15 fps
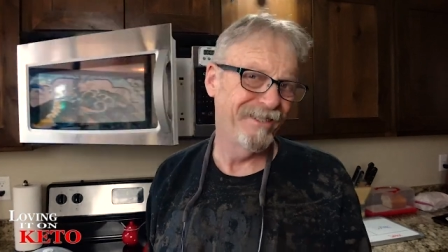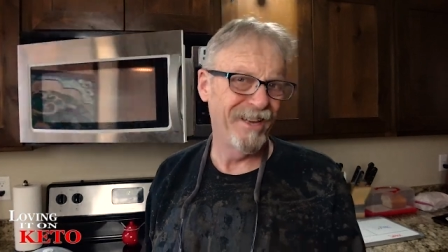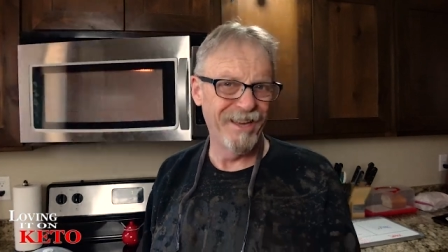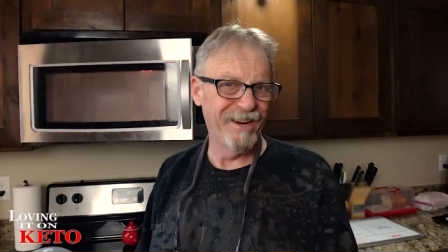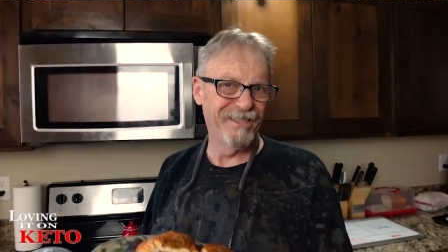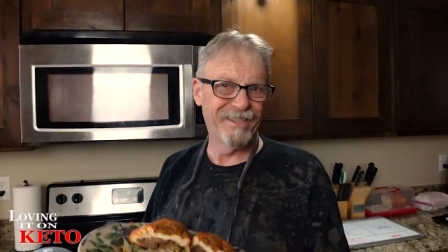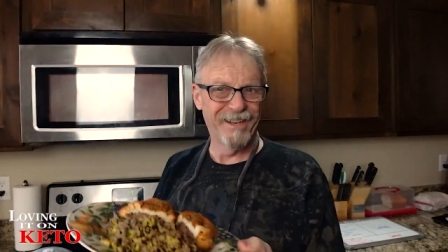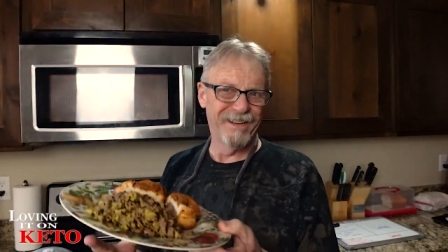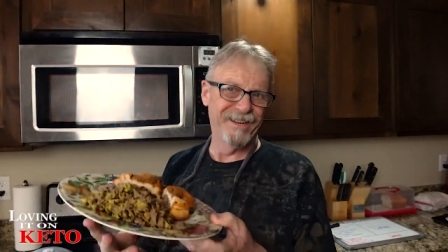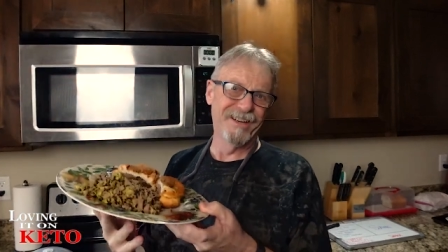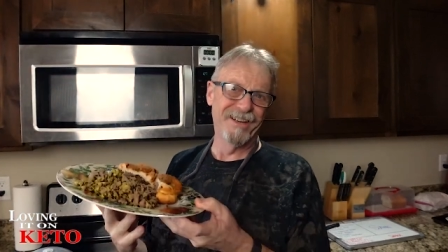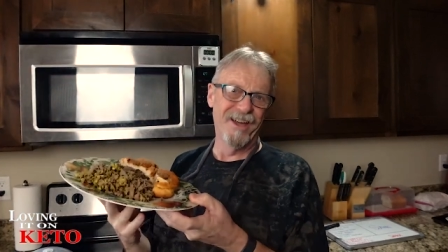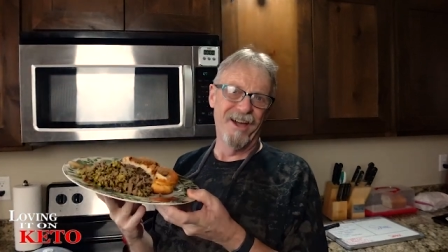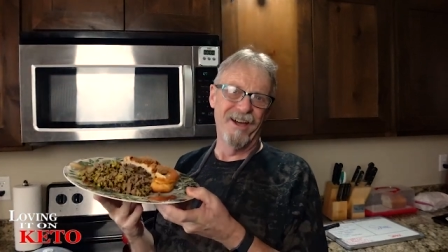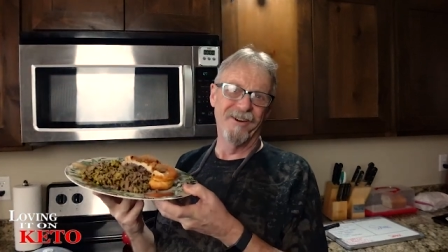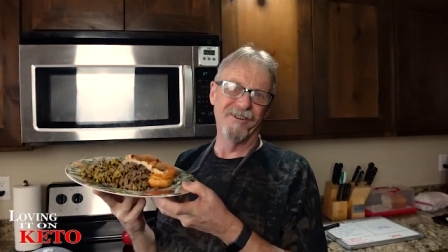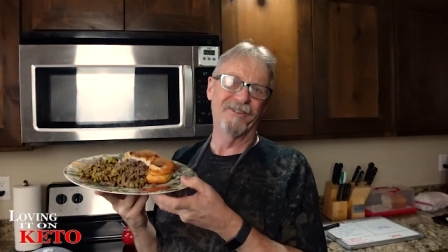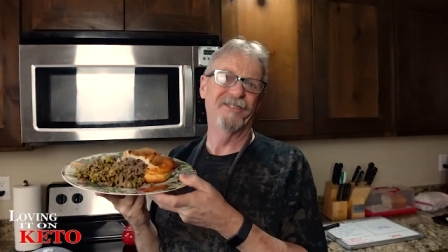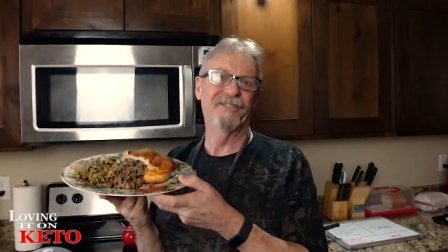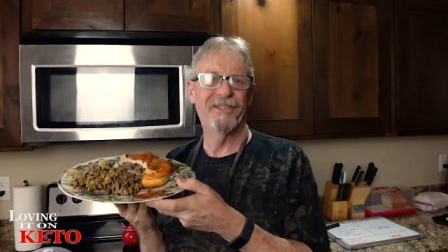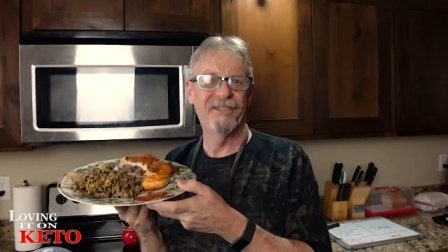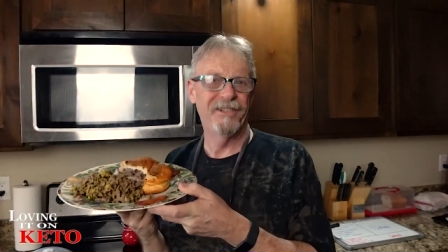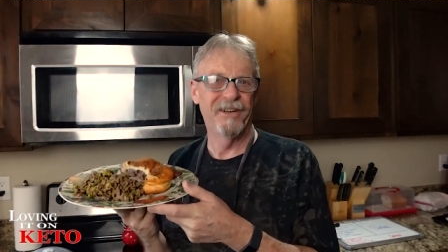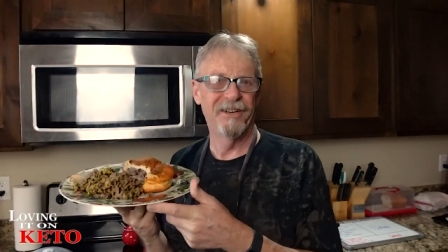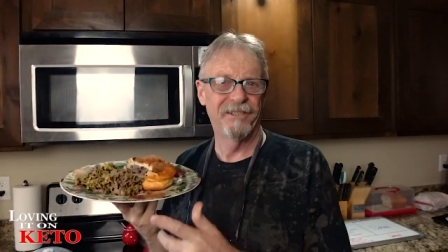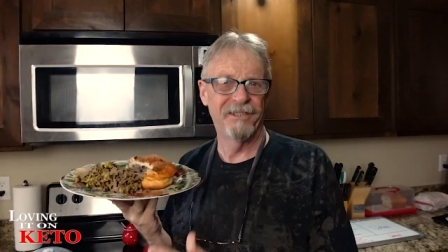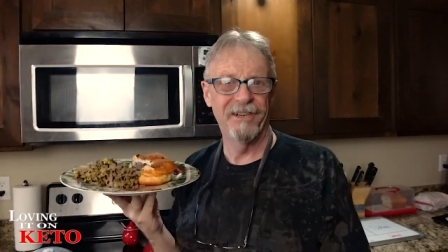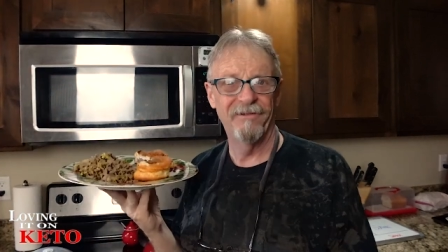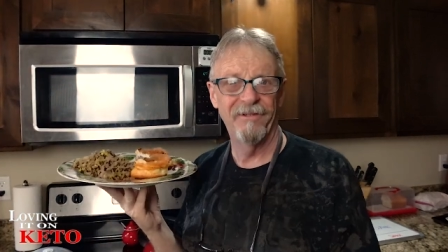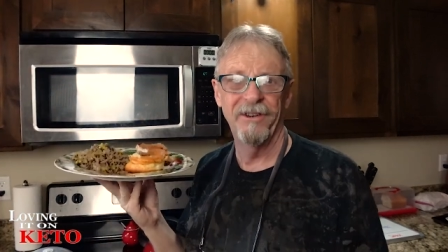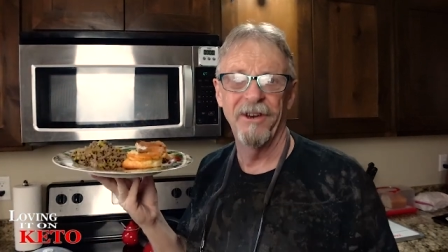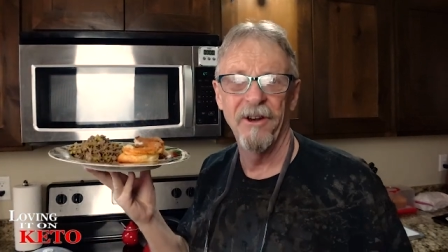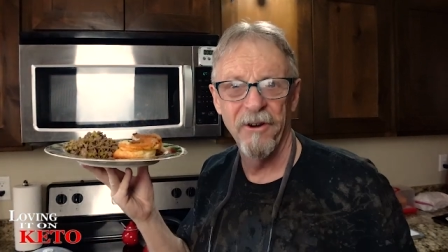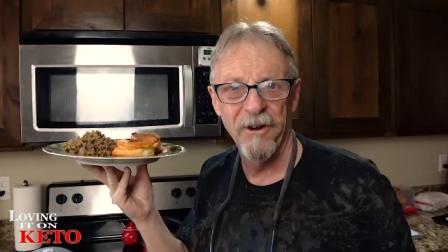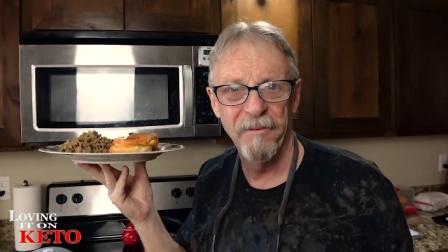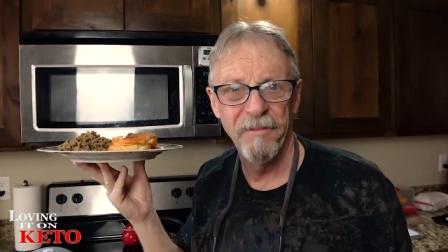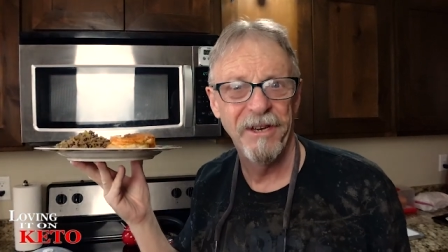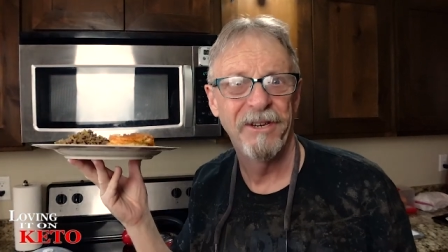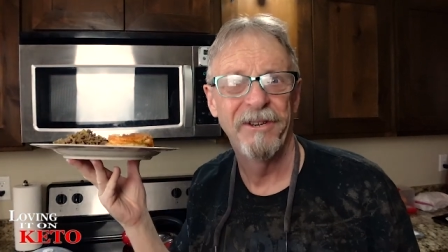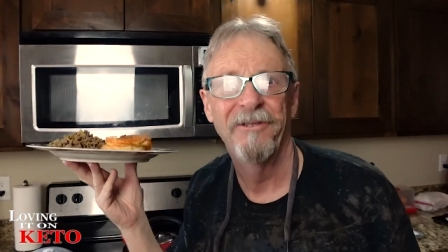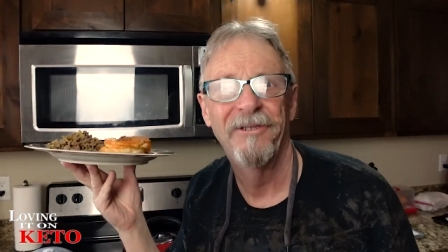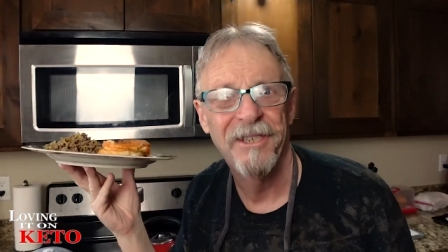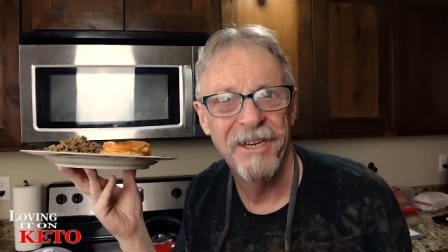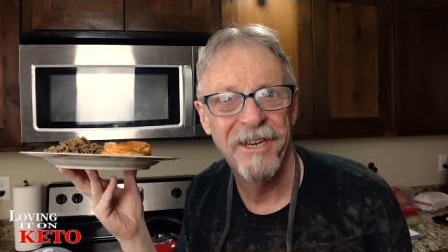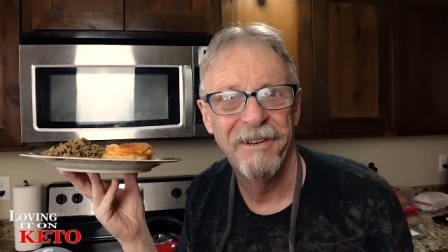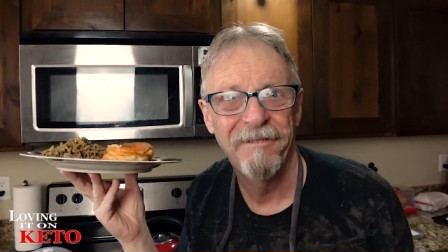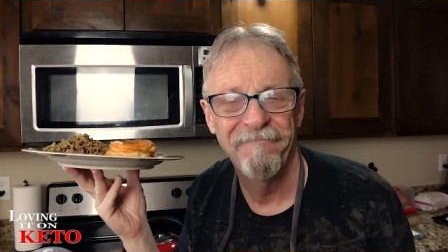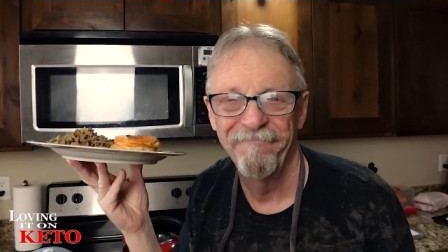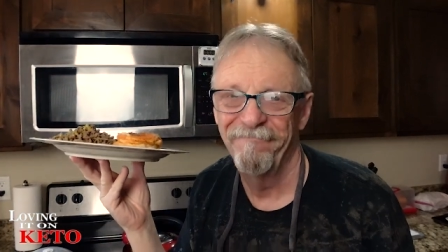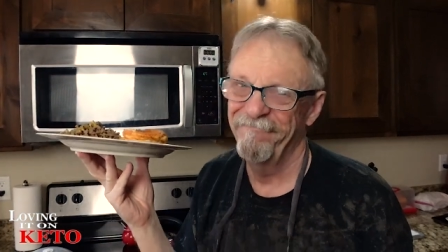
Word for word: And it's good to go. And she doesn't even know I've been using it.